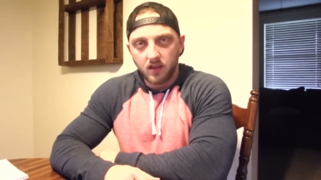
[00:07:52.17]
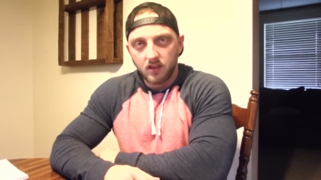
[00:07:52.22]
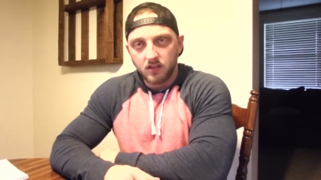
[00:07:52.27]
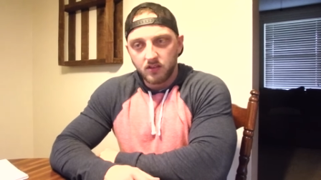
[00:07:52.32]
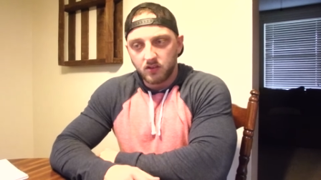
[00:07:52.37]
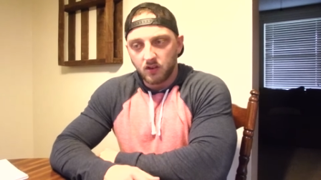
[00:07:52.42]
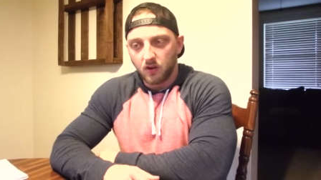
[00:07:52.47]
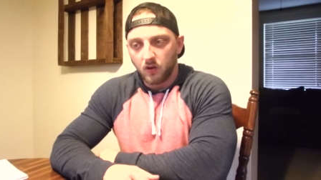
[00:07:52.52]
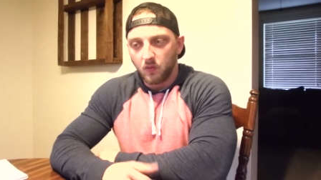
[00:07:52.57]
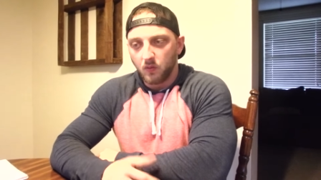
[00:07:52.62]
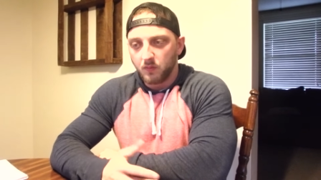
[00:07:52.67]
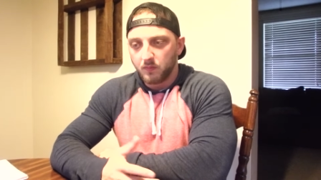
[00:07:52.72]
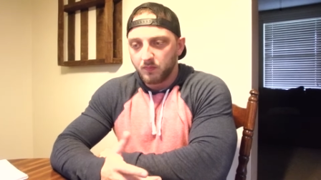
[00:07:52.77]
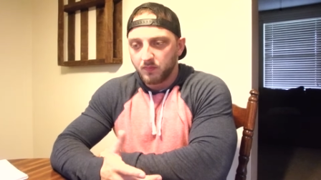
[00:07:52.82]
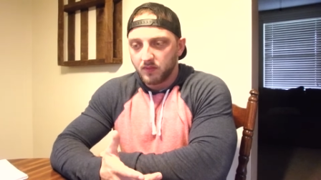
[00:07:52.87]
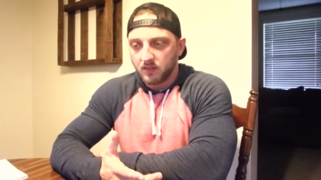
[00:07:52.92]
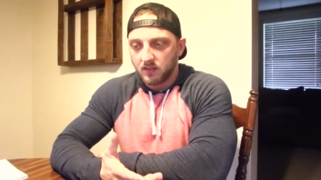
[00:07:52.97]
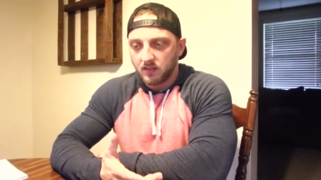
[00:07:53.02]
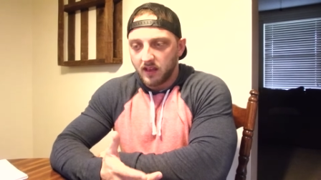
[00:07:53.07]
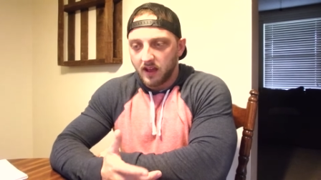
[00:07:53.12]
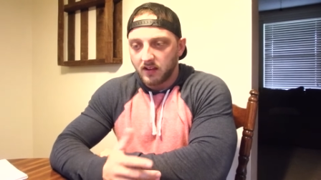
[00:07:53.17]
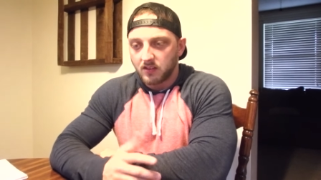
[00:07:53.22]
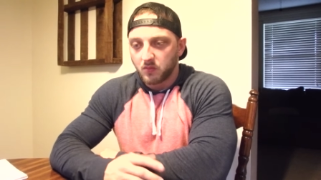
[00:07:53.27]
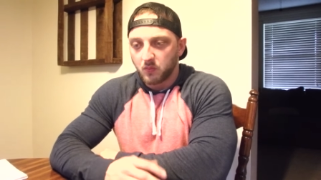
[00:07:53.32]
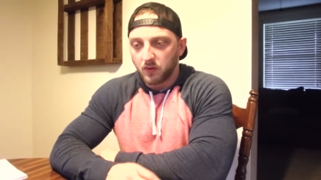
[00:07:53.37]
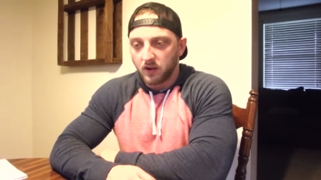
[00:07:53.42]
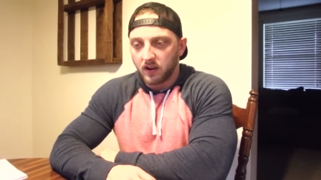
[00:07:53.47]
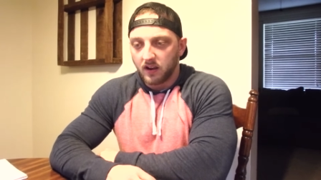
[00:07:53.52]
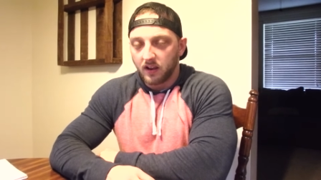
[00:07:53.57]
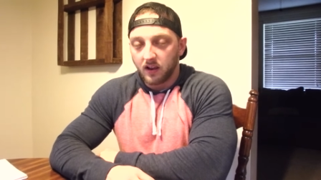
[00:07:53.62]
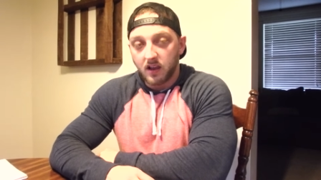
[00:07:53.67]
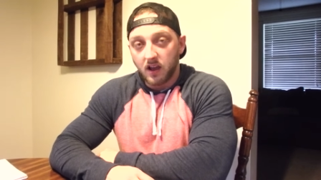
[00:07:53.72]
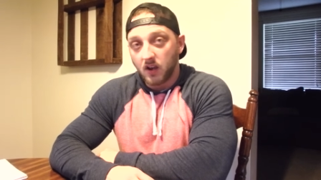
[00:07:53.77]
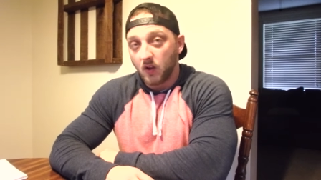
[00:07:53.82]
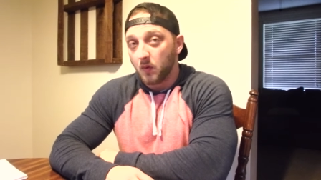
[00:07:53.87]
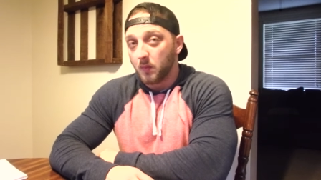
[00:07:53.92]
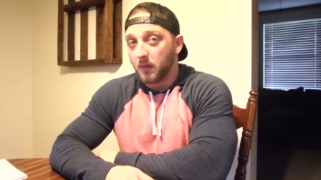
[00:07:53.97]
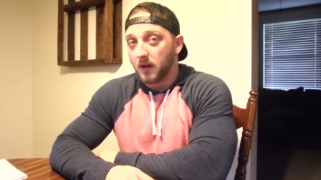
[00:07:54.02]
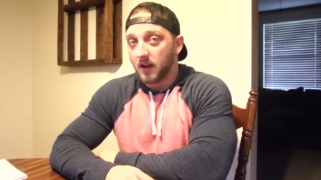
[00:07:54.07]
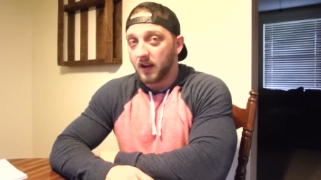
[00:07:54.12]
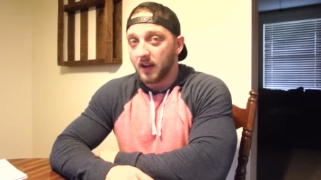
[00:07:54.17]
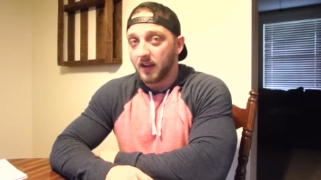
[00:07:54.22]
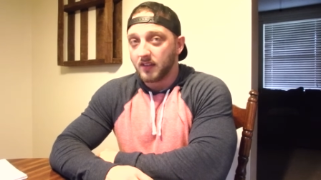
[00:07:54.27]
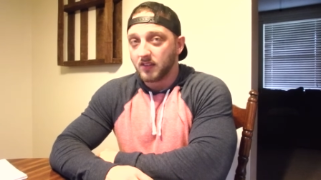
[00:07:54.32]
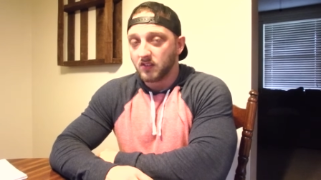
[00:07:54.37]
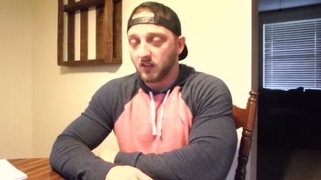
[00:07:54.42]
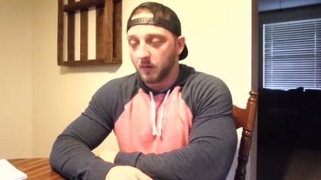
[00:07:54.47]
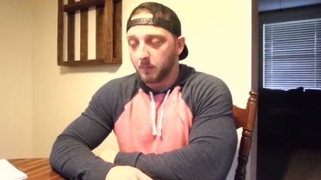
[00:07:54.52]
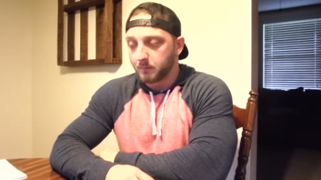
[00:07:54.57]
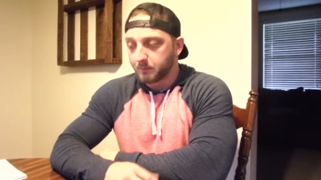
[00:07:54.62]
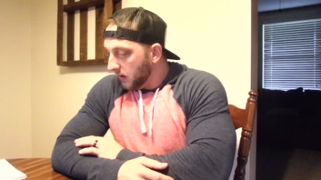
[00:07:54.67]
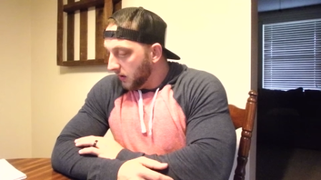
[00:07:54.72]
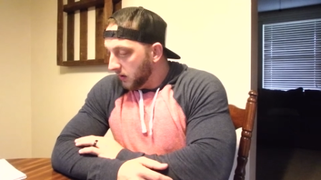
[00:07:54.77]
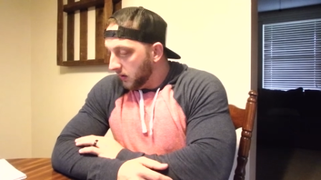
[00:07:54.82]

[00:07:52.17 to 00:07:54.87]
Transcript: So that's where it kind of opened my eyes up.